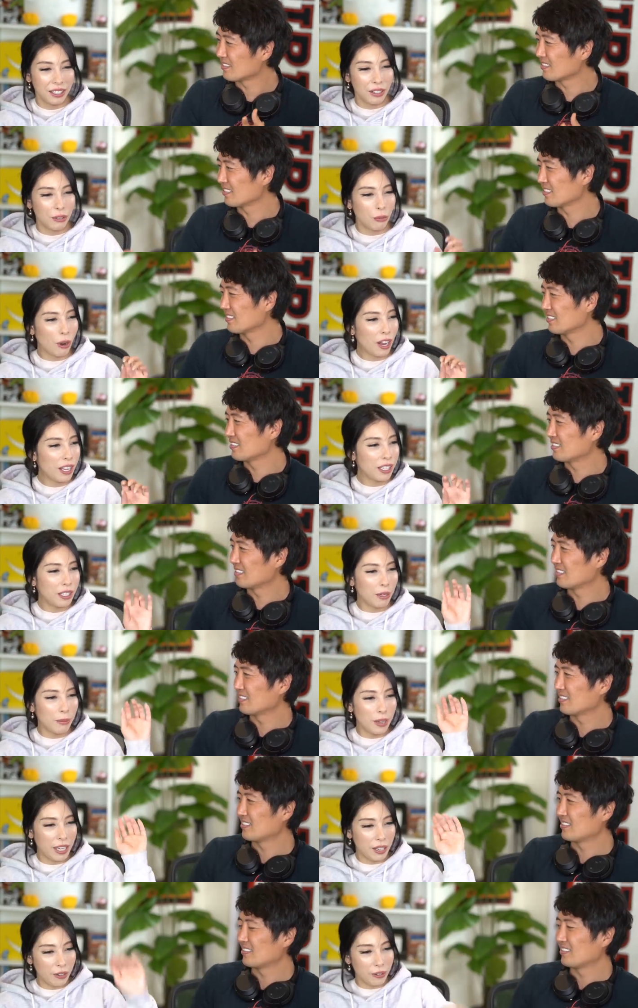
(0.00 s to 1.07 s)
Speaker 1: Rotten
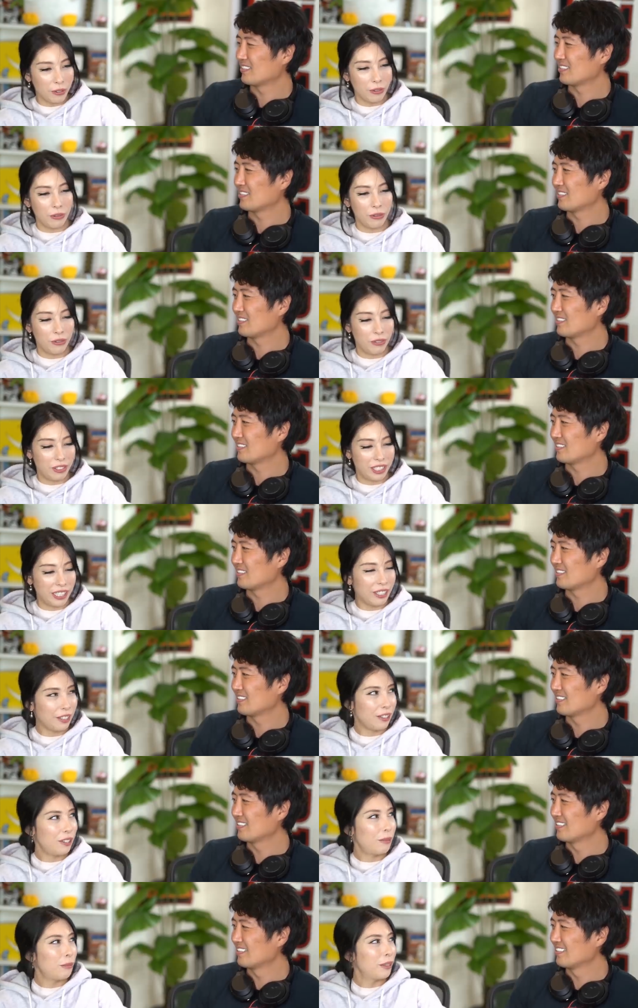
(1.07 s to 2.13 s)
Tomato
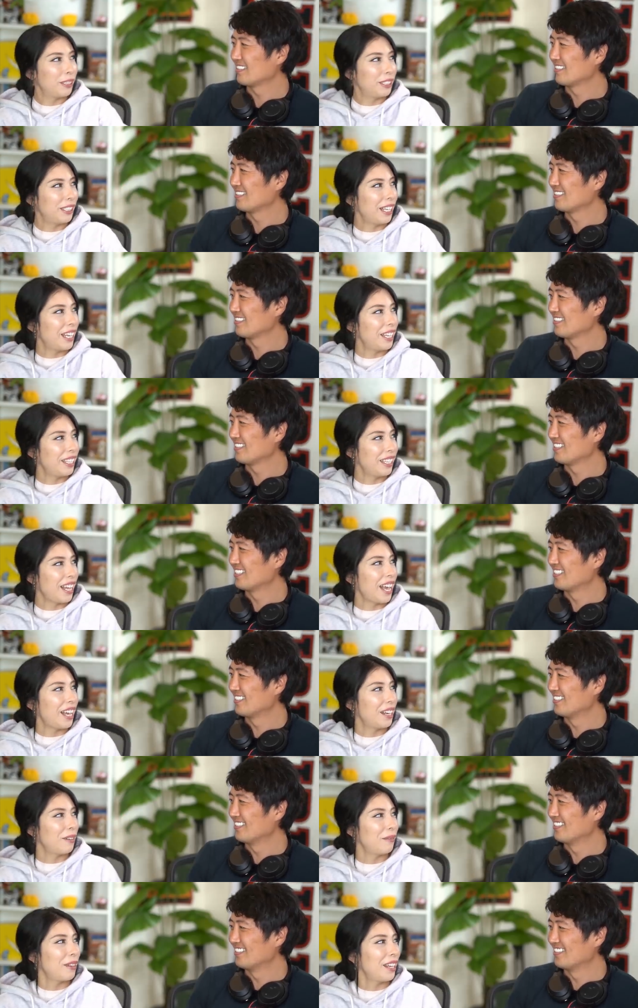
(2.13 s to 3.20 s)
zero percent
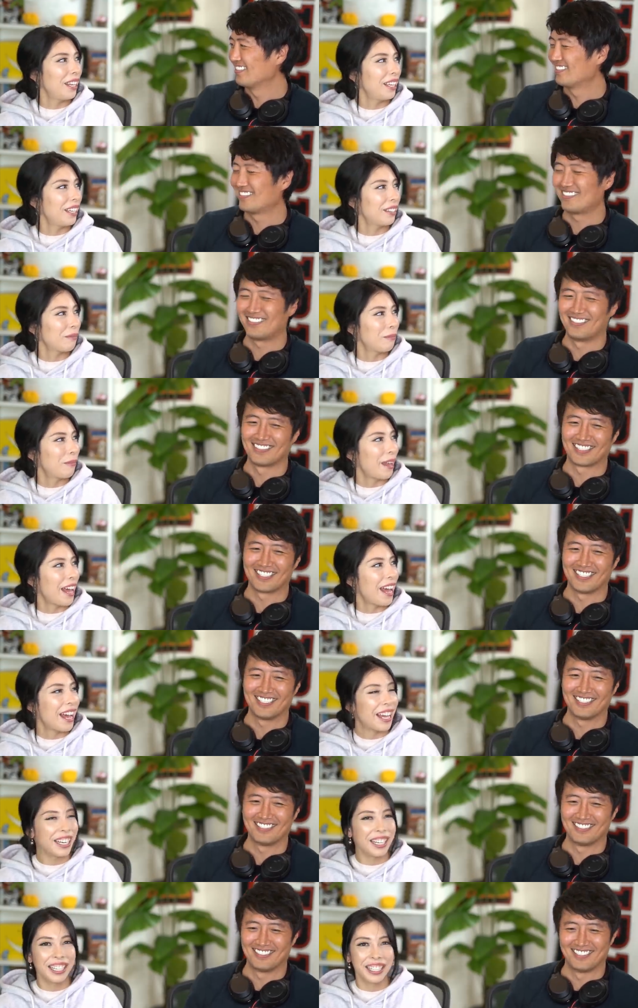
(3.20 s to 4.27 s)
anime
Speaker 2: oh,
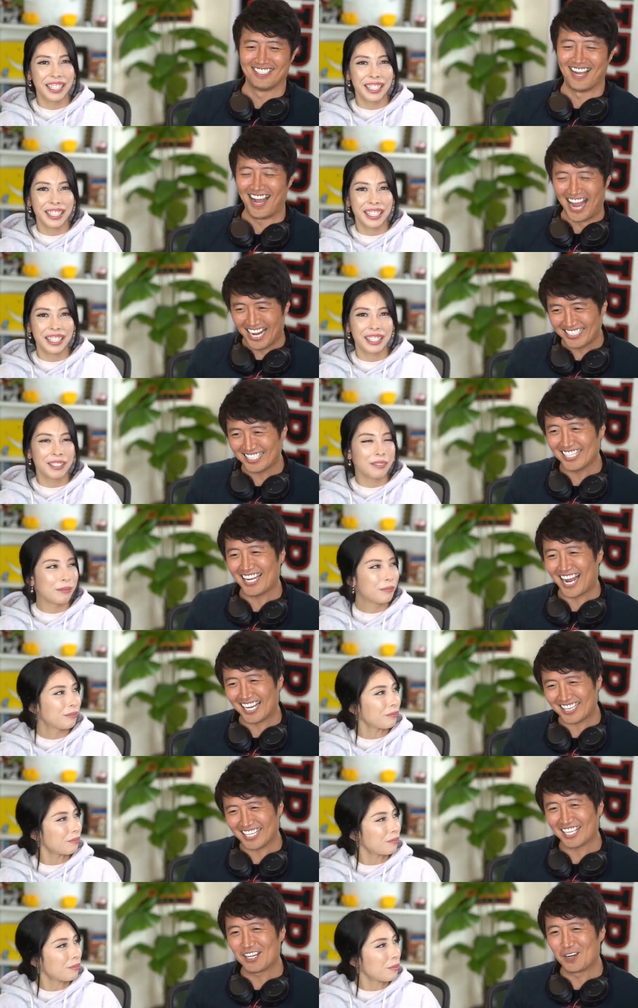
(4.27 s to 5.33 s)
bad. No, actually, I
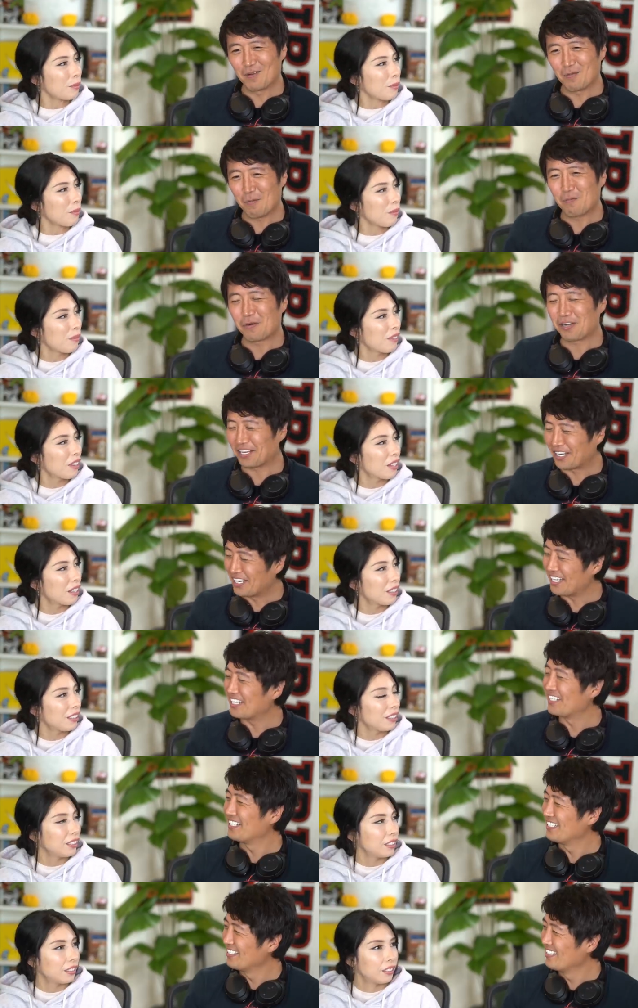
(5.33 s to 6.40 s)
think it'll be pretty good.
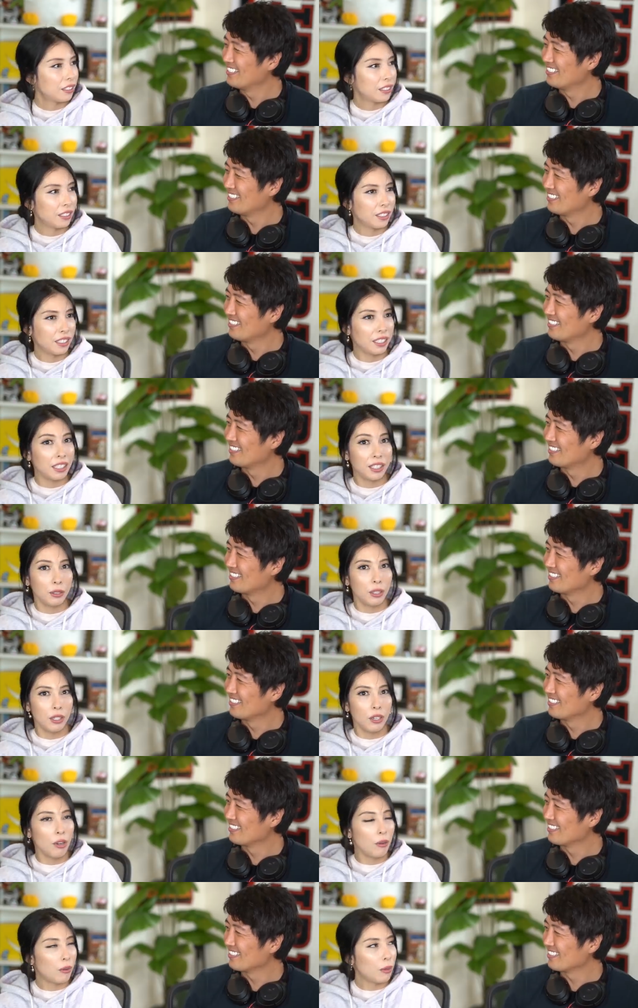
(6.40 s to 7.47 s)

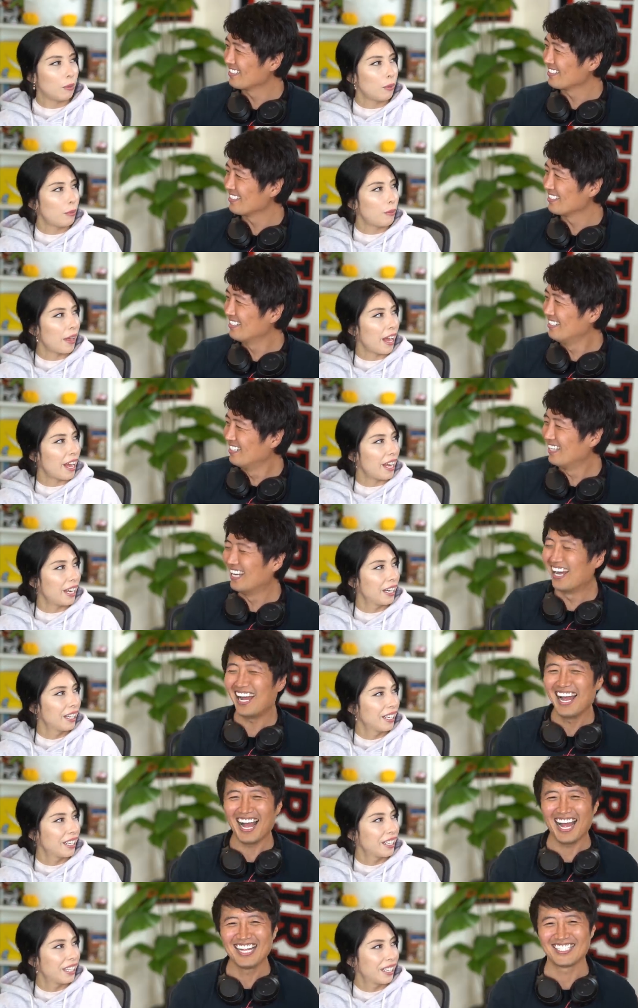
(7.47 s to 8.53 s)
Speaker 1: No, it won't be bad.
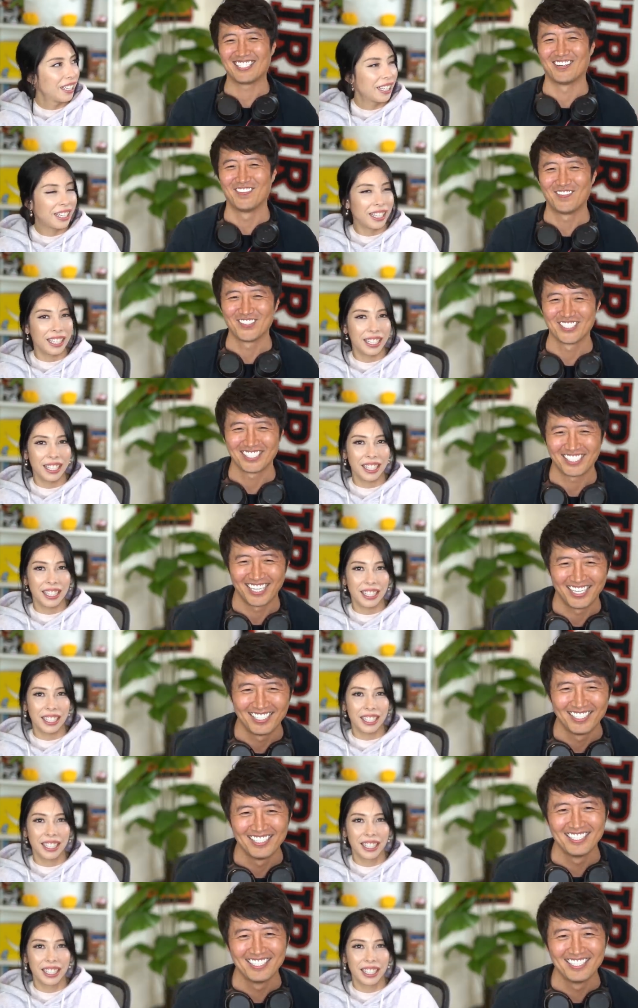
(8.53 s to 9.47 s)
Speaker 2: Tofu style.